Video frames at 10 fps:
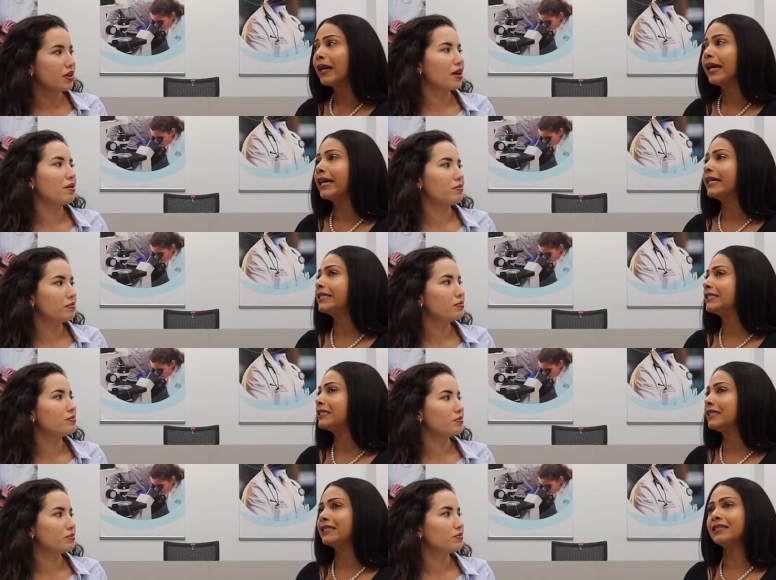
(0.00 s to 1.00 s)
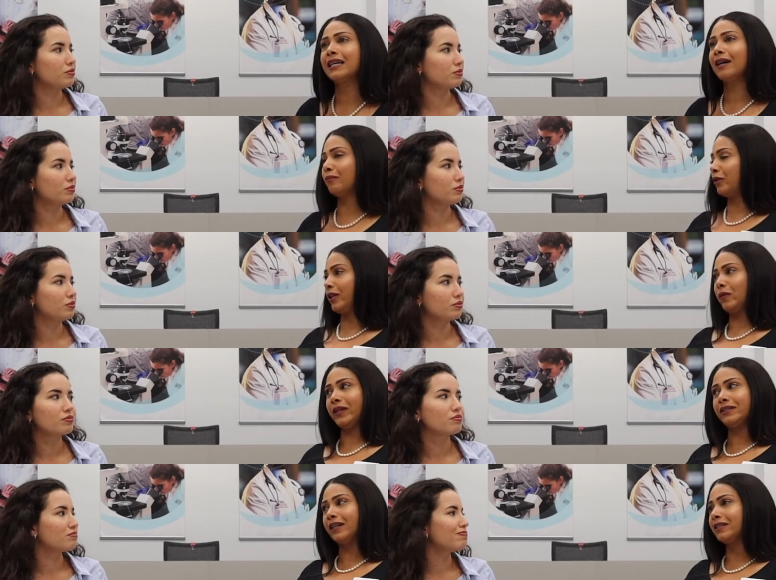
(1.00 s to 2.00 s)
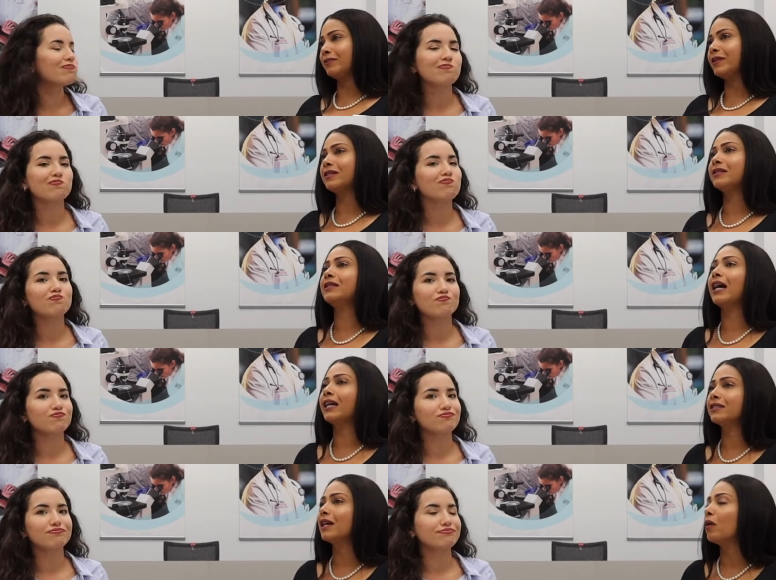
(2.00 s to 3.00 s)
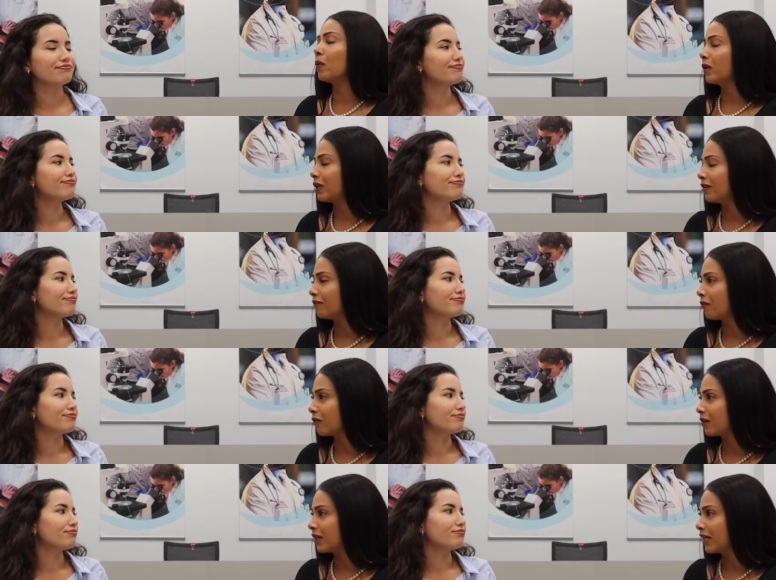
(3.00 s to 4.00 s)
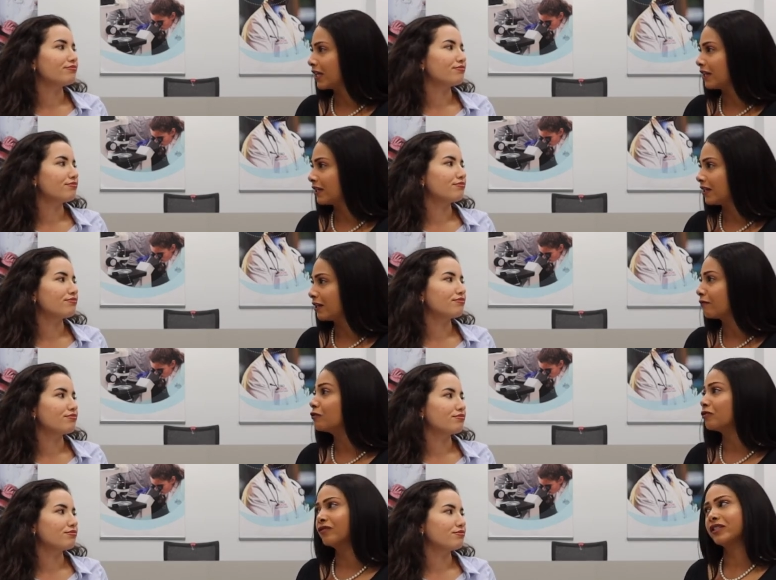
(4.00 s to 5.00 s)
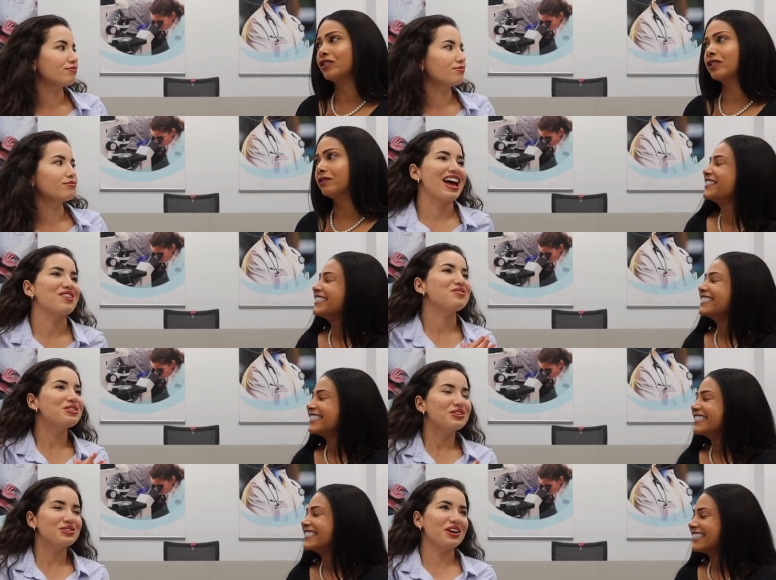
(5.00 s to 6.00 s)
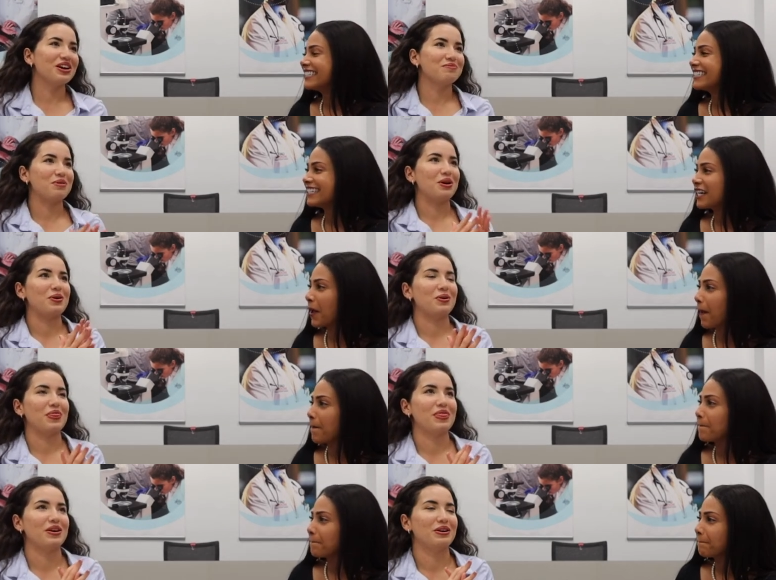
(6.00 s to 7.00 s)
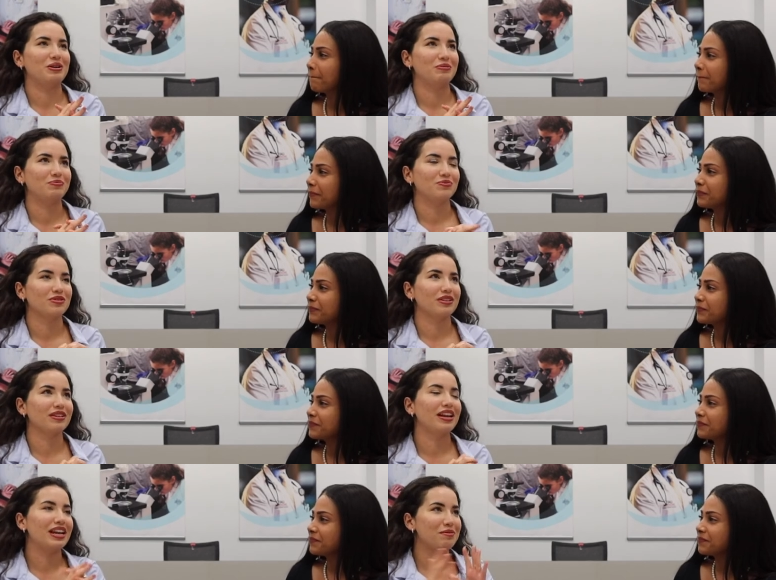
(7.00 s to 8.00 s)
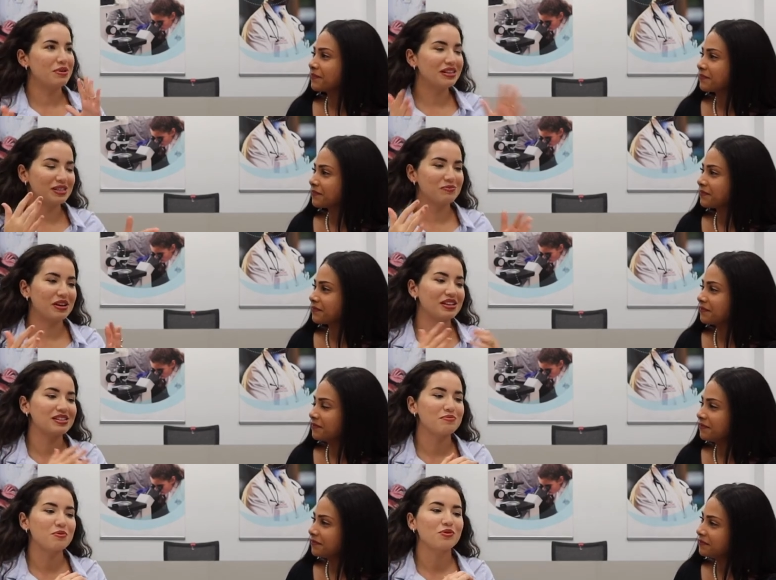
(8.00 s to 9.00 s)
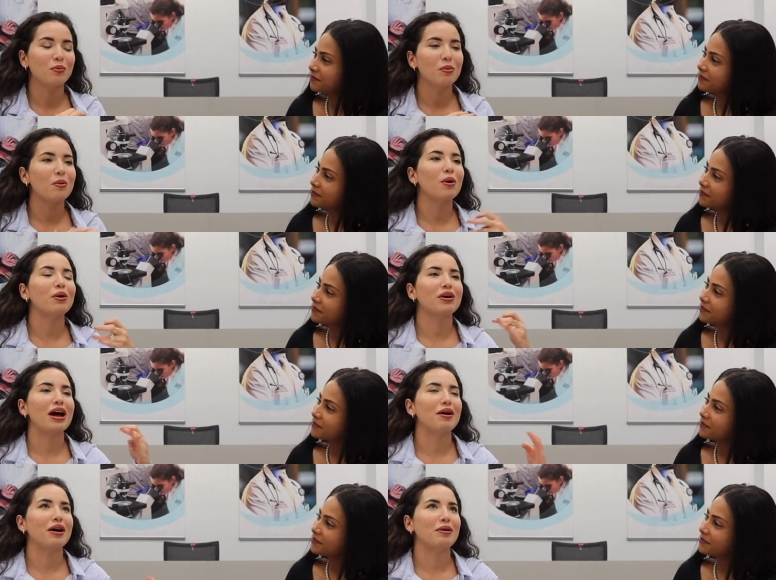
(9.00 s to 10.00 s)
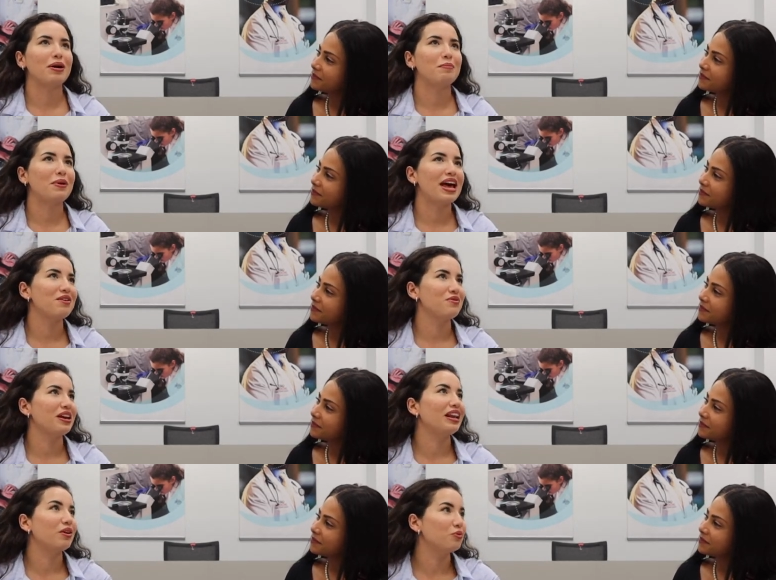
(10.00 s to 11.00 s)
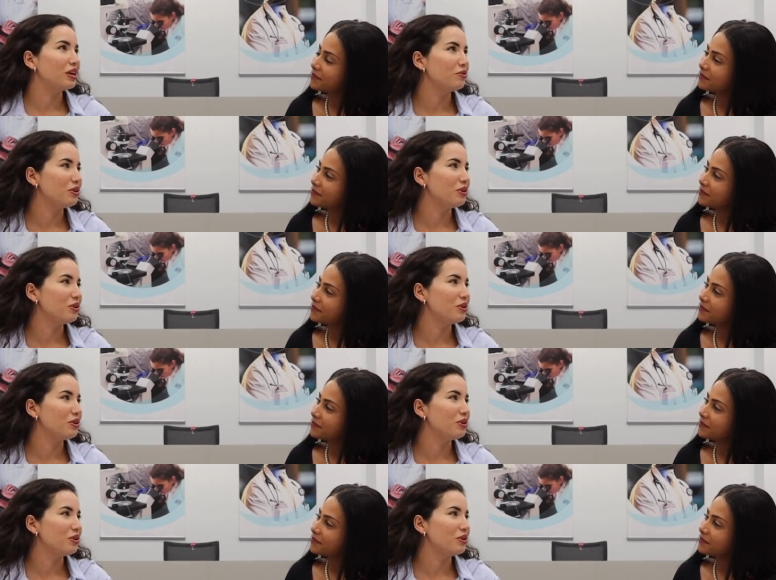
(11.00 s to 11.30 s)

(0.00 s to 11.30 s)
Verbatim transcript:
Speaker 1: And it's not pretty when it does, because that's not what we're looking for in a future physician.
Speaker 2: I wanted to talk about the limits, because some people apply being like really,